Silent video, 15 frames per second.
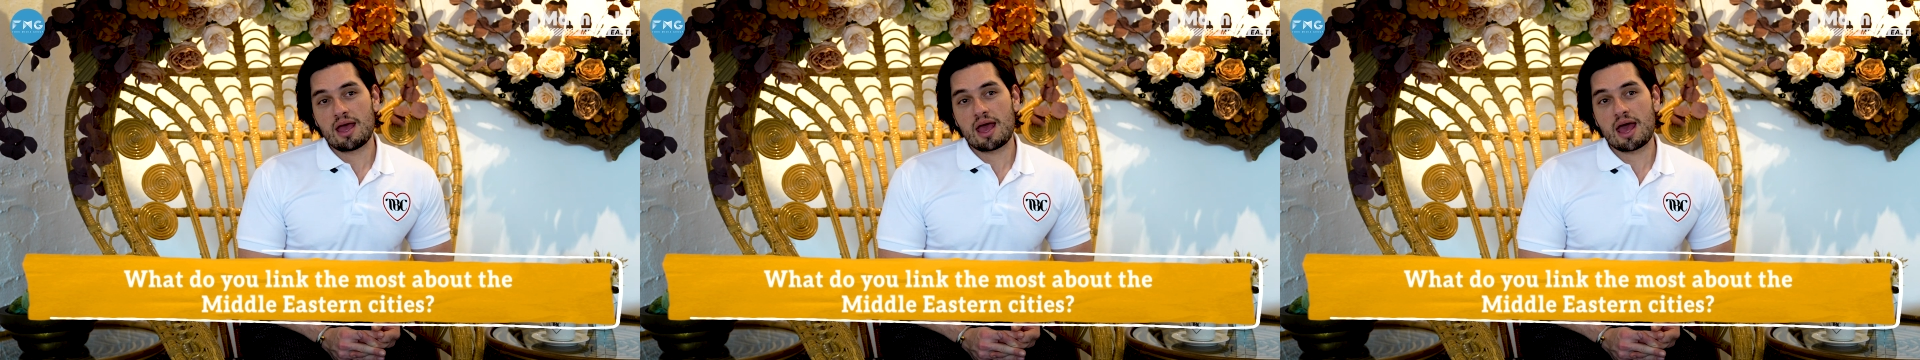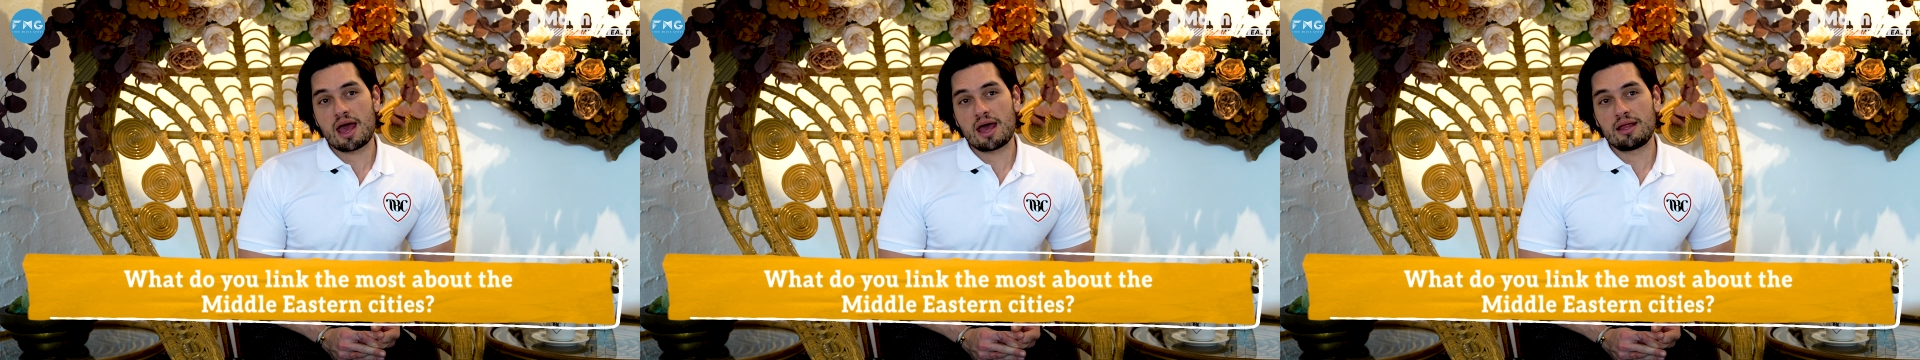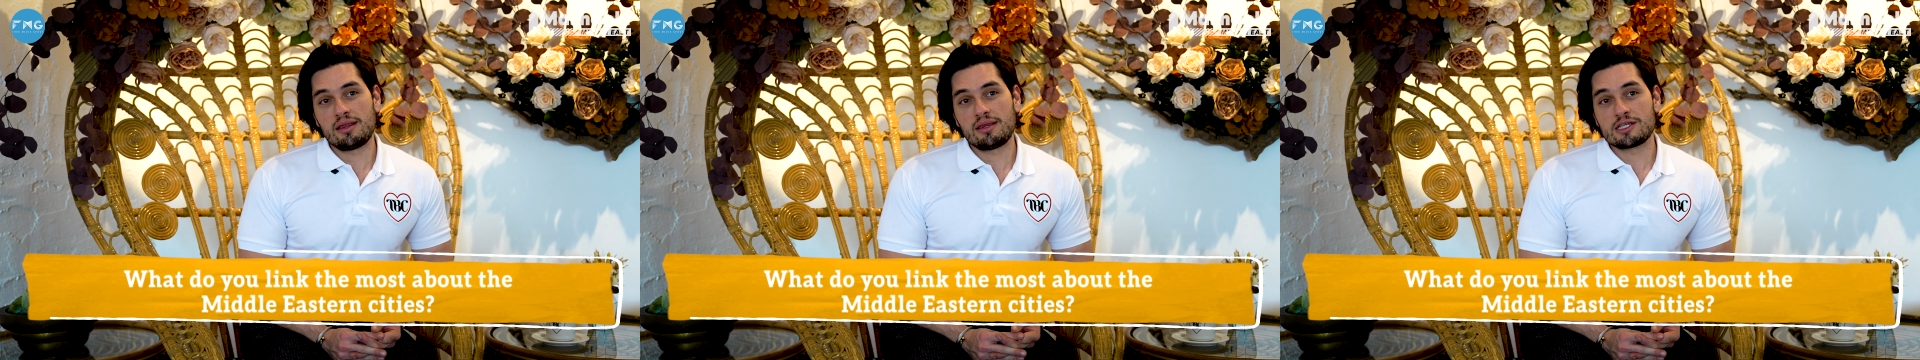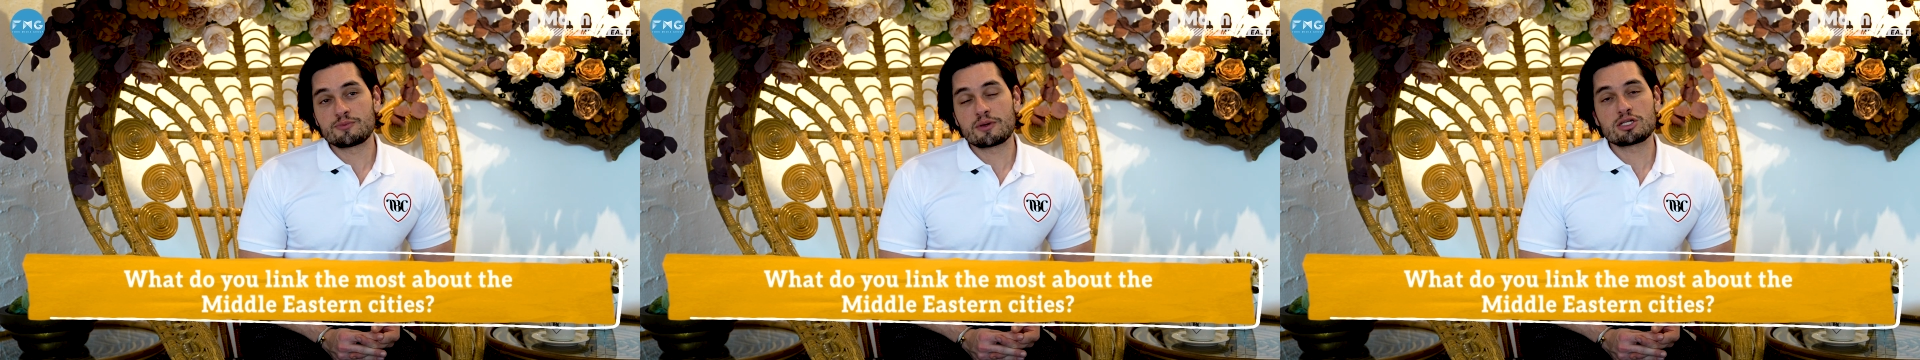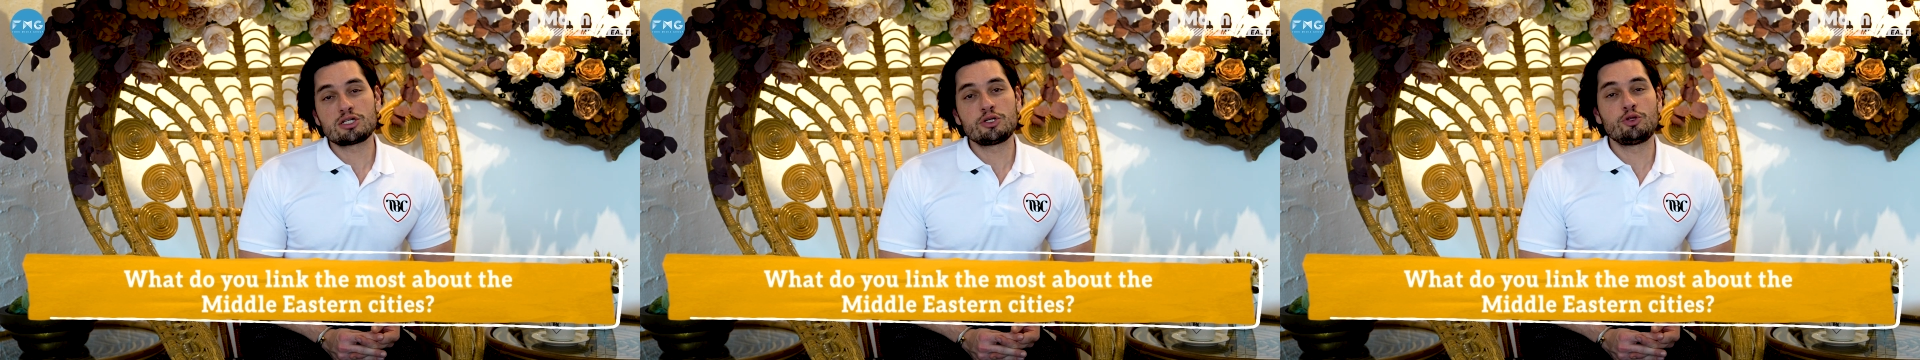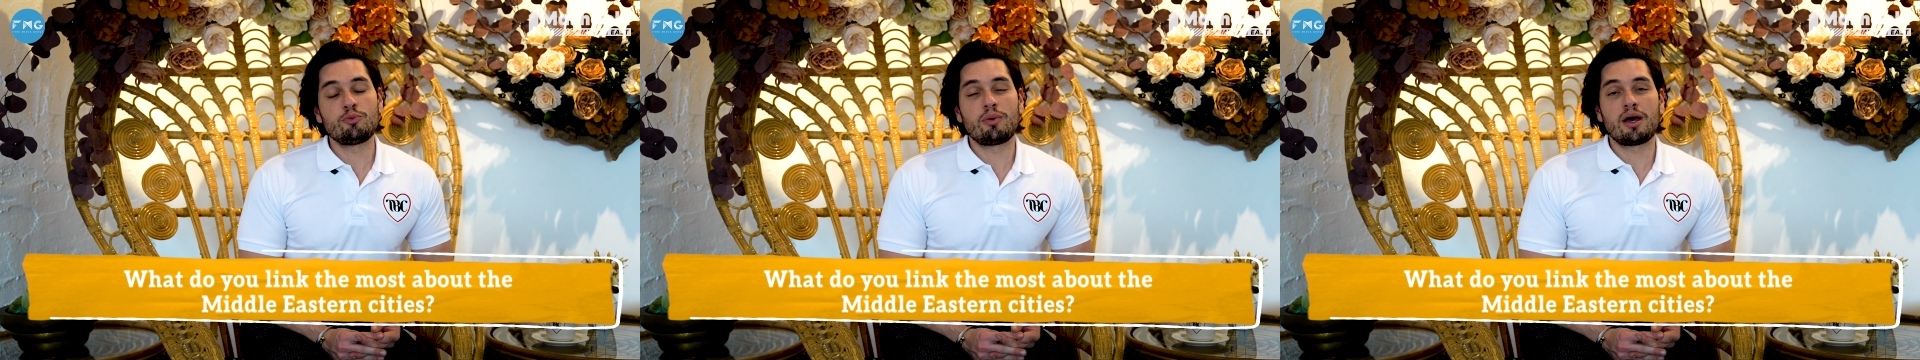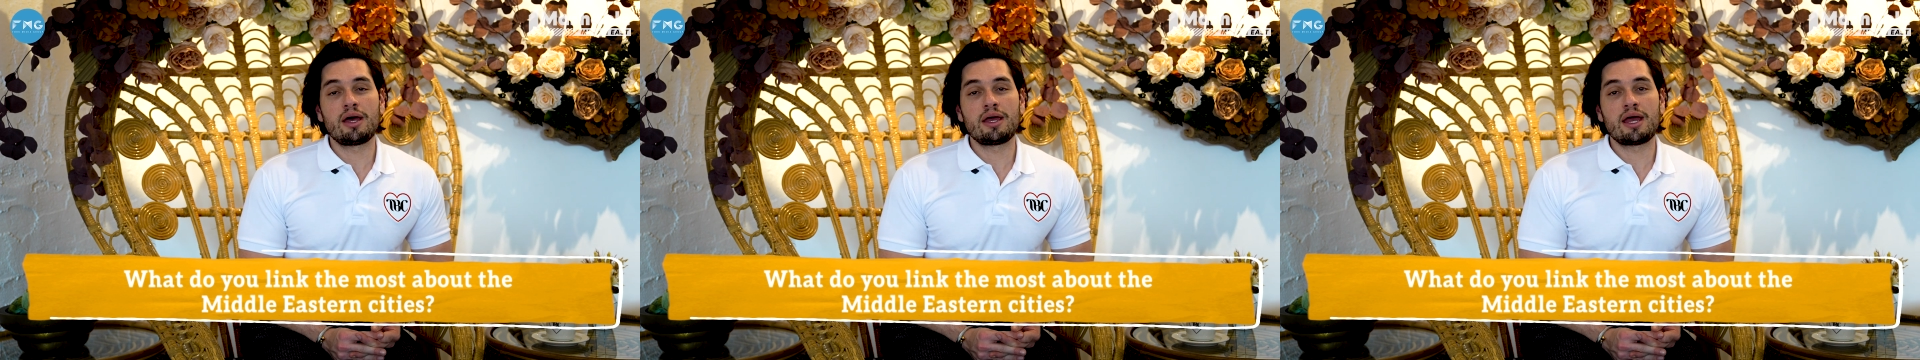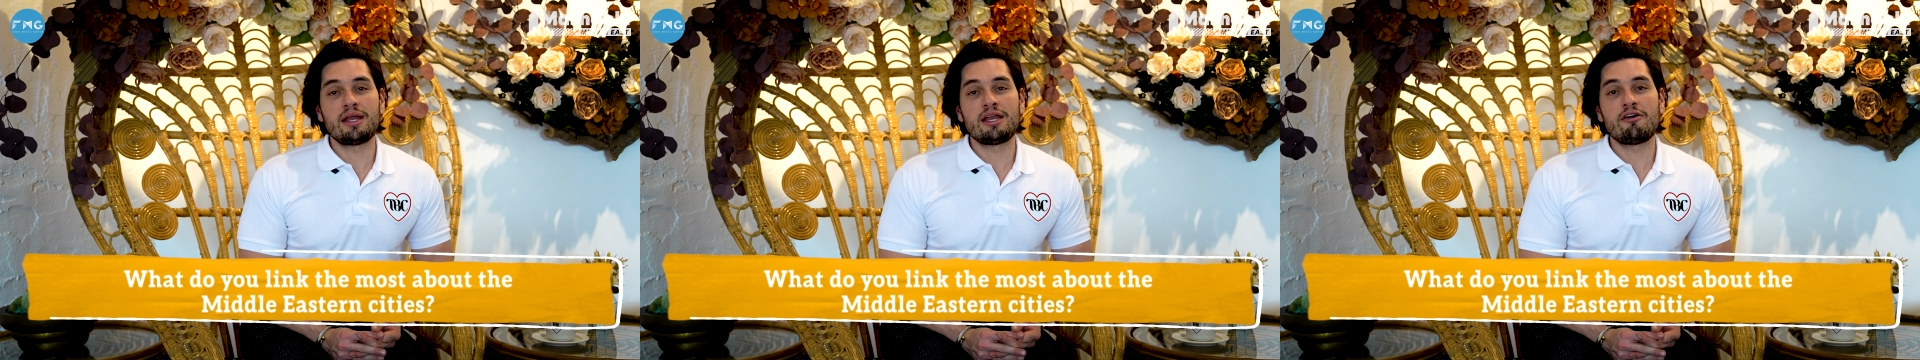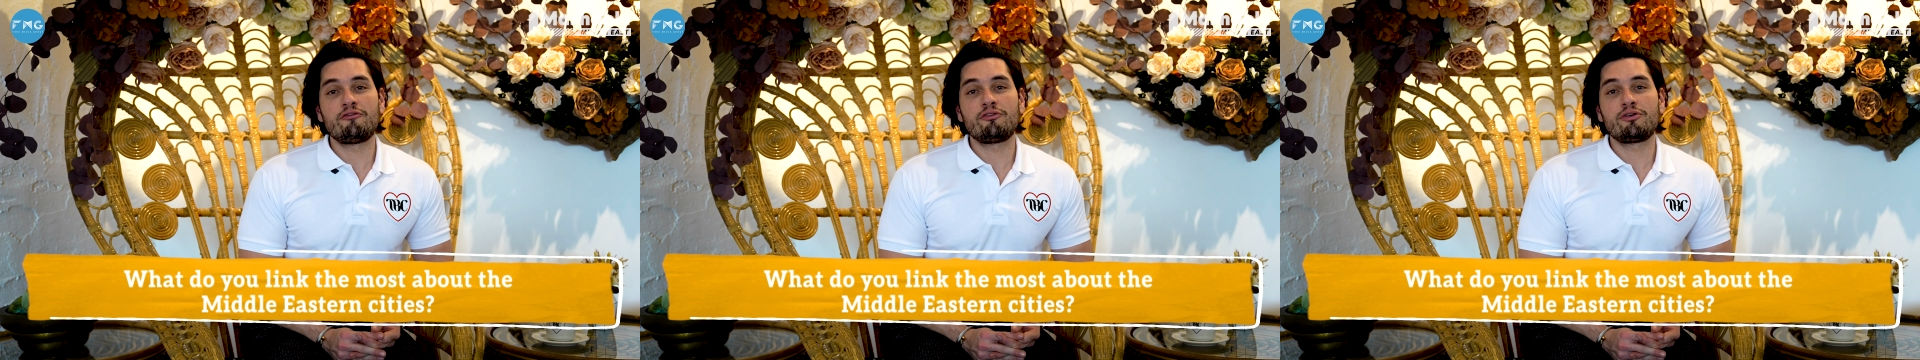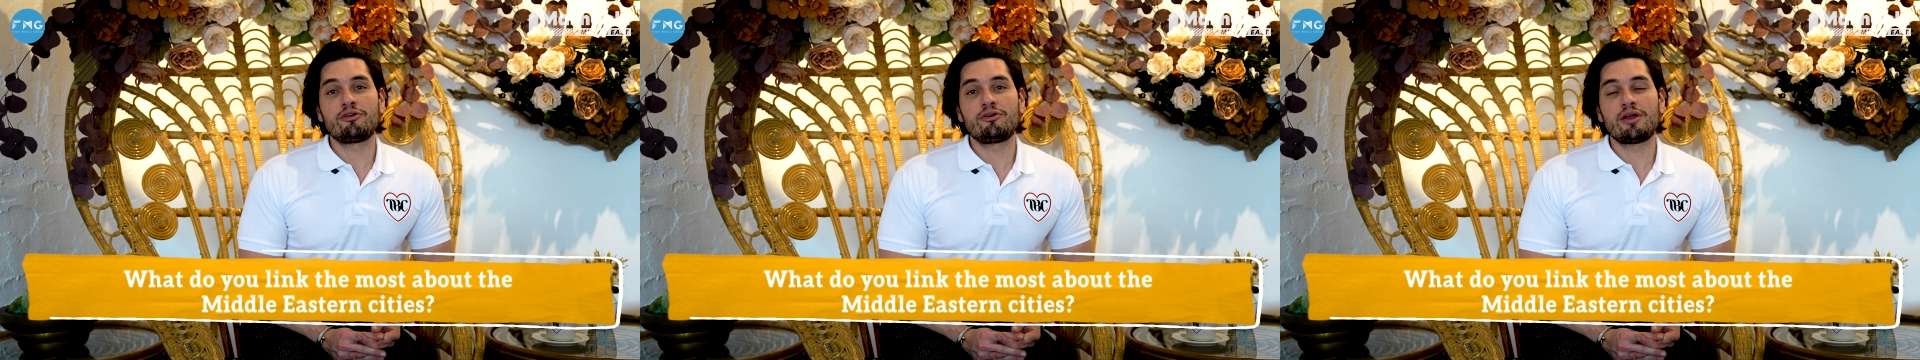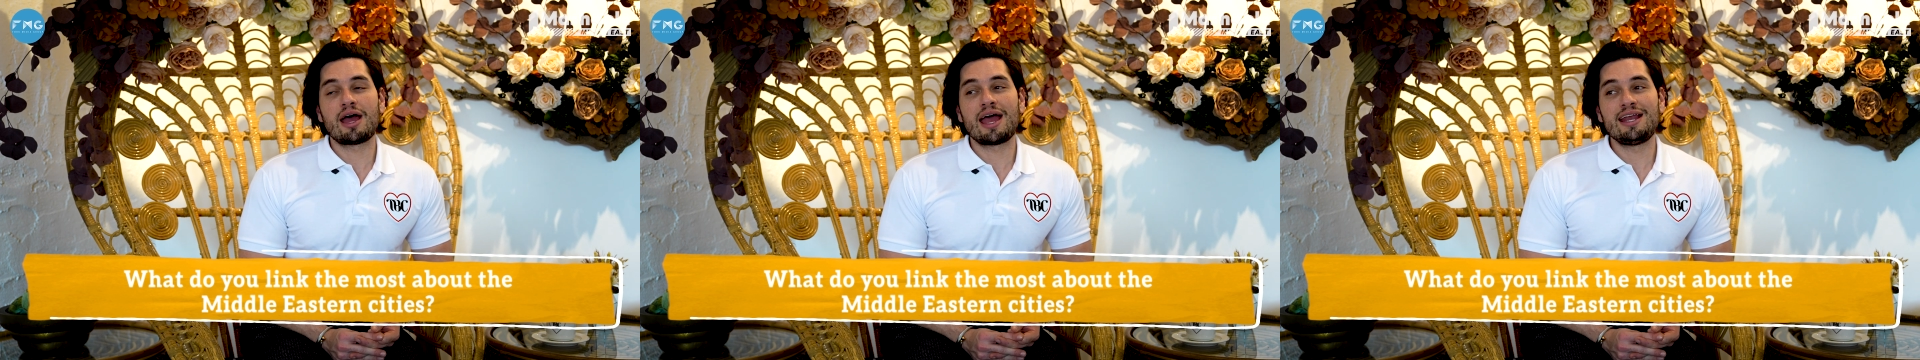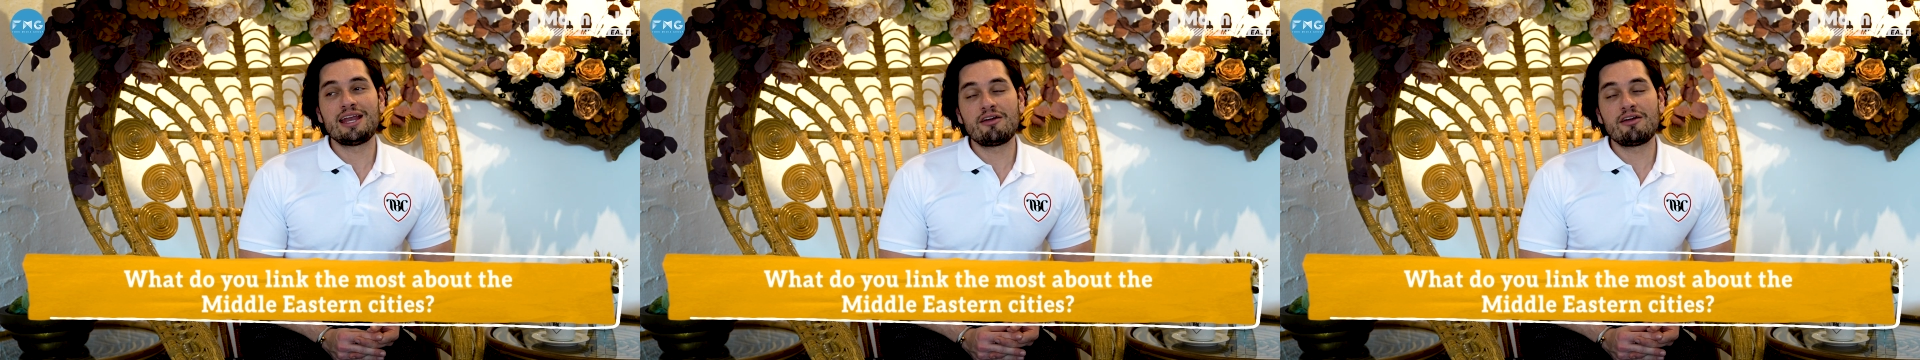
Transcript: and especially in Dubai, I